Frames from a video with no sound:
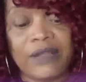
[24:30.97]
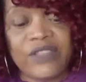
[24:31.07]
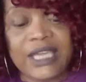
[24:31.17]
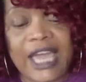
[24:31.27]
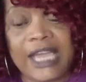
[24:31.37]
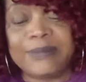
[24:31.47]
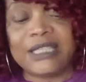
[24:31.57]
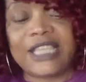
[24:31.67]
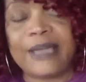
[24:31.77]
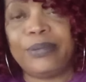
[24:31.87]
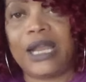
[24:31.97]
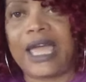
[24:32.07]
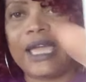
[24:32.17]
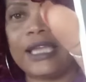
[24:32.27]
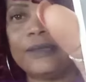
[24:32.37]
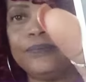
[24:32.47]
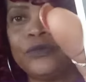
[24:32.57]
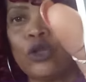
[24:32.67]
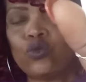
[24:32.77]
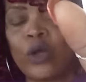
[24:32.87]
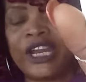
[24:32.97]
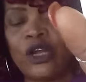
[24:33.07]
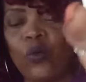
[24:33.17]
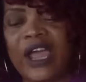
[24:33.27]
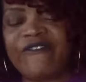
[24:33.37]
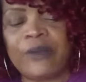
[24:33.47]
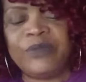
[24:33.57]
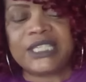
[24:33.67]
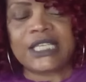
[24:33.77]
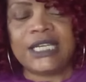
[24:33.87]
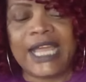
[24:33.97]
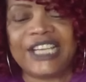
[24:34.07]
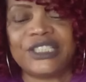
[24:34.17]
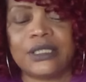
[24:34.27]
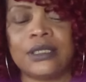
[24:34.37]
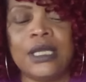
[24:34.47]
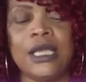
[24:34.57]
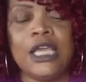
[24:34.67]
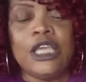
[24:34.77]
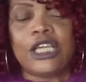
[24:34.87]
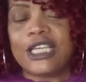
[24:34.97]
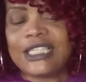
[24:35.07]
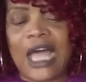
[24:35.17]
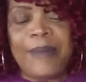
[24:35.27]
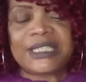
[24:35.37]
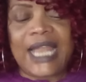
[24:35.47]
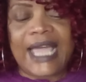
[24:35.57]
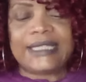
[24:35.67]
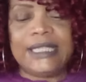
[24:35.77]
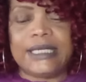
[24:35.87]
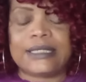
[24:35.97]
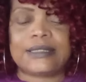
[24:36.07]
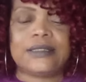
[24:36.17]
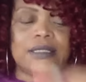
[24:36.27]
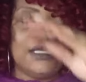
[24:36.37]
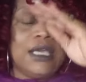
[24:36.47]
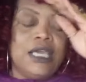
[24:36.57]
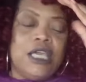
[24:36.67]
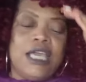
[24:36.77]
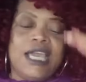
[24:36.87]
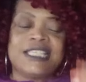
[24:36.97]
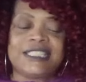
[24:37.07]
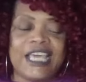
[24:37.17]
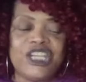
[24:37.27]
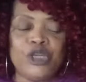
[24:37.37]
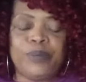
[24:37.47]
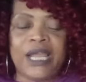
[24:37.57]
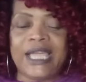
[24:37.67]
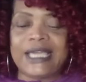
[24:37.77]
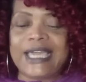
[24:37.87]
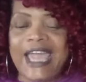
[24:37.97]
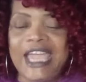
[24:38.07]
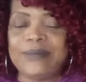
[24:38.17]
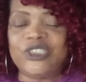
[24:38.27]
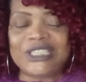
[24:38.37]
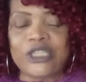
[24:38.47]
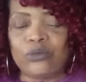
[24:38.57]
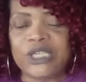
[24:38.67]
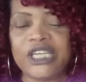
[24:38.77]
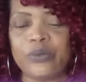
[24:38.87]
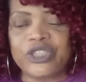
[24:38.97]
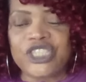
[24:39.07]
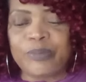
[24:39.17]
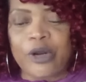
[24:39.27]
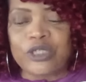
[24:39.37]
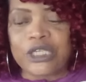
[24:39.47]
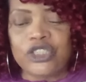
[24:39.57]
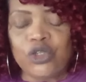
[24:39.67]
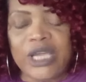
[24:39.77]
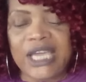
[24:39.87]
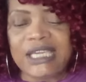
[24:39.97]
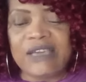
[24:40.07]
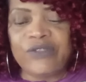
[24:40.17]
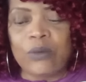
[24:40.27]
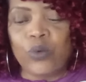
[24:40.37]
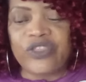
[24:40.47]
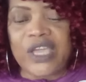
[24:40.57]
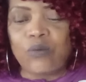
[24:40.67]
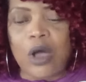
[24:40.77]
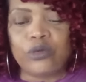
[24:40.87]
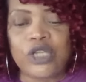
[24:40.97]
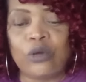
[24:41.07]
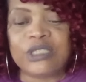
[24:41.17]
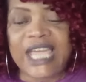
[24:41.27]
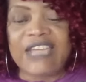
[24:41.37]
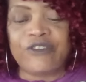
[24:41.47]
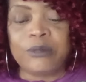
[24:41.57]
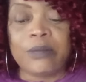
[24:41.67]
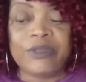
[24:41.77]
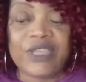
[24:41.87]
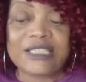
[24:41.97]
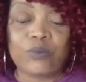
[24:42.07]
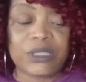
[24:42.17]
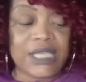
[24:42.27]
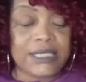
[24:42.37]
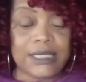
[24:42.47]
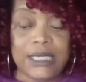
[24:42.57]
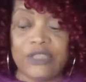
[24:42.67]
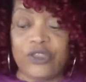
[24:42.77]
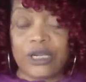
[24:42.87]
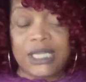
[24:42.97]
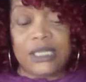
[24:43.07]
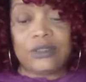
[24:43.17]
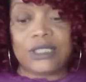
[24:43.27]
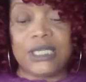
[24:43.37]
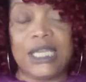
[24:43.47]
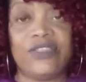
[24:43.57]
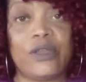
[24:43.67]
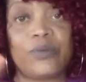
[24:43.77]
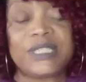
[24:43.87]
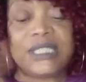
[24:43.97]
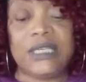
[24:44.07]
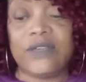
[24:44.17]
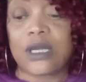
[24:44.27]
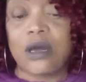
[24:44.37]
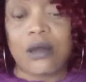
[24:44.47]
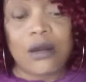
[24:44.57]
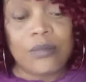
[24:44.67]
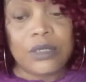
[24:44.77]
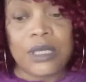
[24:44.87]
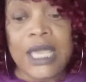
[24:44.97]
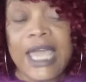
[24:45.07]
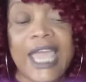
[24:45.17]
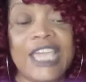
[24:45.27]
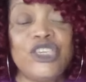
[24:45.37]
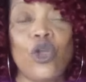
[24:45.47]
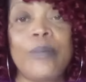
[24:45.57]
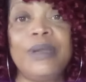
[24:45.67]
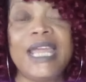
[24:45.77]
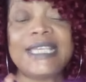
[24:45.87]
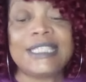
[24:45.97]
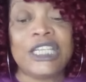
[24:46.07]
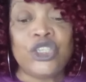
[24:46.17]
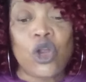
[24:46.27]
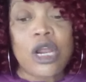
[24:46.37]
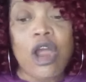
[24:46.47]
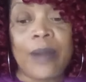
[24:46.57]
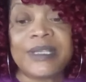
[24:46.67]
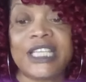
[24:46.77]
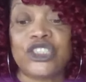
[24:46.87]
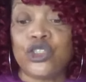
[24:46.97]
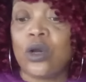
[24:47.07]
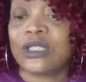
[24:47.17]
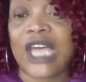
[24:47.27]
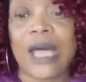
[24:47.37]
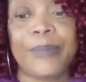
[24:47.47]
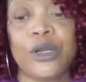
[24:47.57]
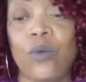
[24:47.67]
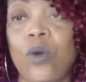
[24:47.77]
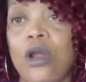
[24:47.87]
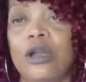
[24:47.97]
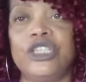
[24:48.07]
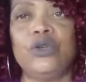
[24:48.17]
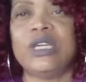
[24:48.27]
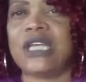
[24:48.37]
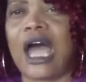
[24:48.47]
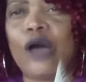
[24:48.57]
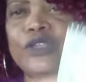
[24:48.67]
the games that they played, running away from this connection, because it's almost like this. Instead of you playing games, just don't deal with this person because you can't give them what they want. Don't take from them. And that's what they did. They're guilty and they're receiving karma. And your blessing and your karma is that you on top of the world and you getting all